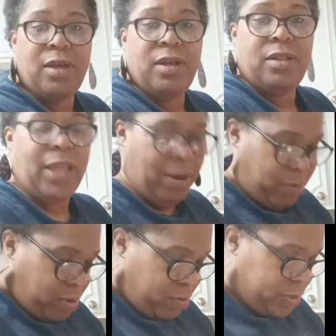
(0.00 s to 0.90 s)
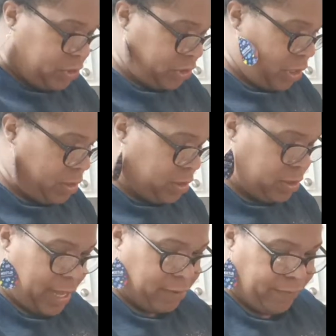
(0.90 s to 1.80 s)
They were on sharing a
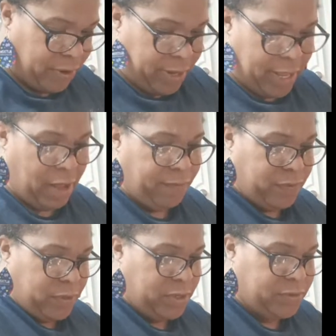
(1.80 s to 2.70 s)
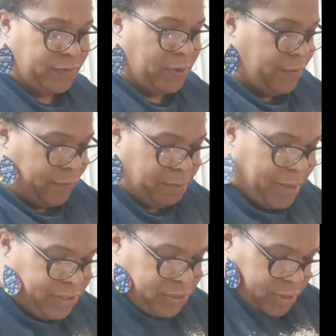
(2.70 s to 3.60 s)
lot of very helpful and useful
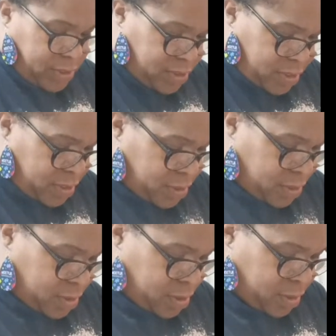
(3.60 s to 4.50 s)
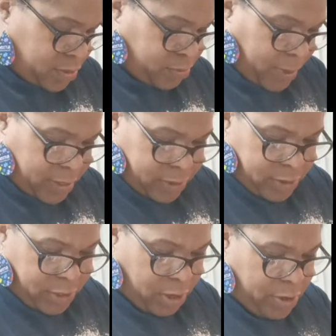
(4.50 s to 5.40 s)
information, as well as
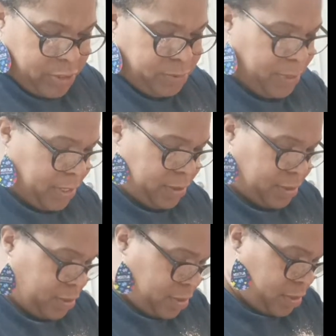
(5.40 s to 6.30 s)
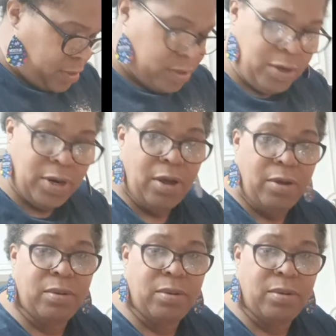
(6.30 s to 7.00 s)
encouragement. You know,